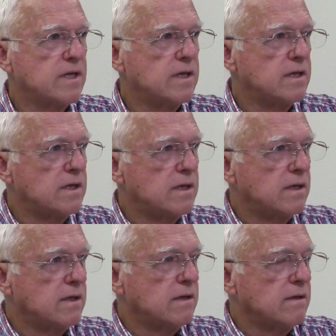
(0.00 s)

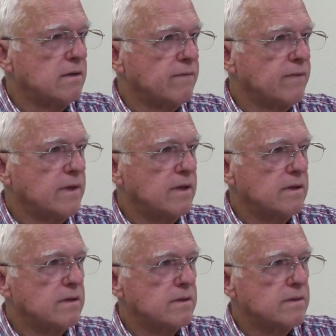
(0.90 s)

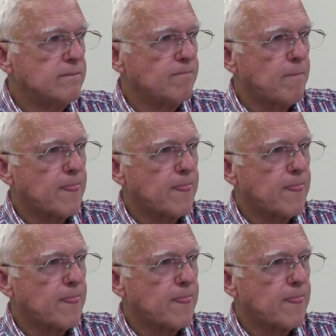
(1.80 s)
Nothing is said.